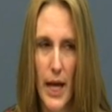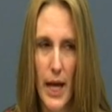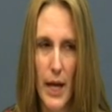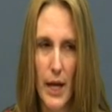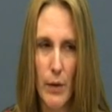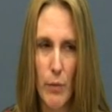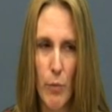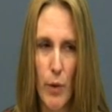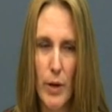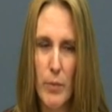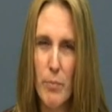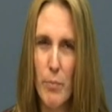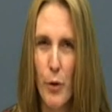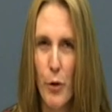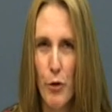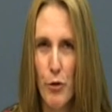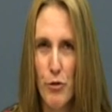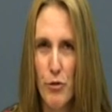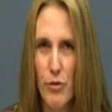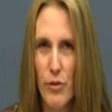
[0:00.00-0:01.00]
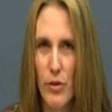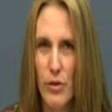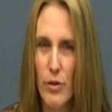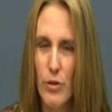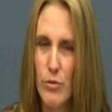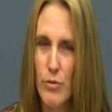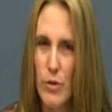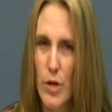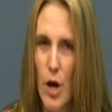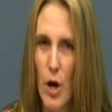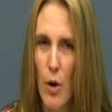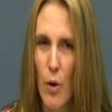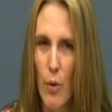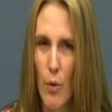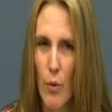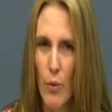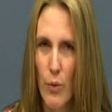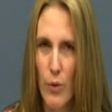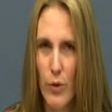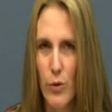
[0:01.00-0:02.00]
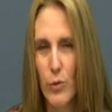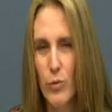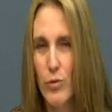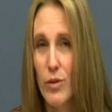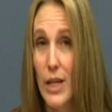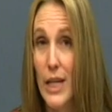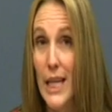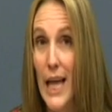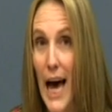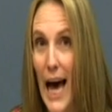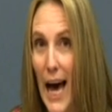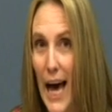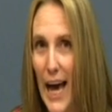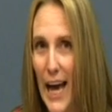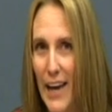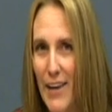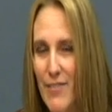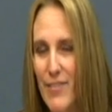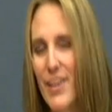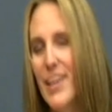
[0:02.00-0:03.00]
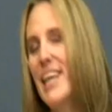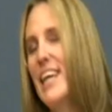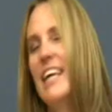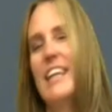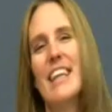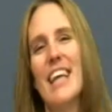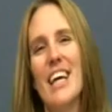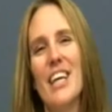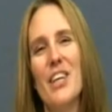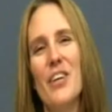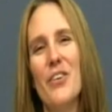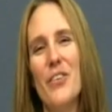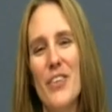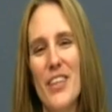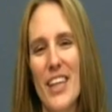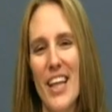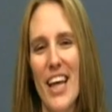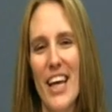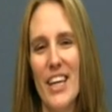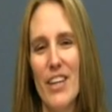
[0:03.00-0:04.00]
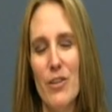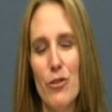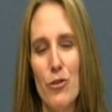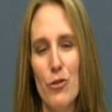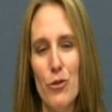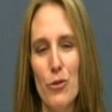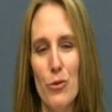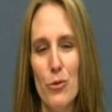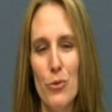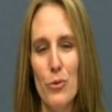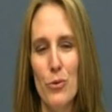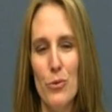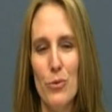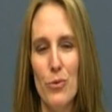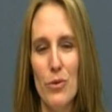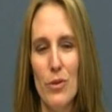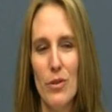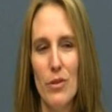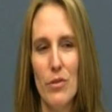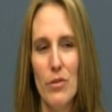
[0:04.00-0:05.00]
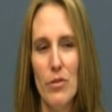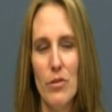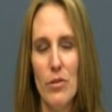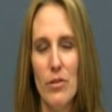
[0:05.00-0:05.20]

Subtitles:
and what person you know who's alive that you would like to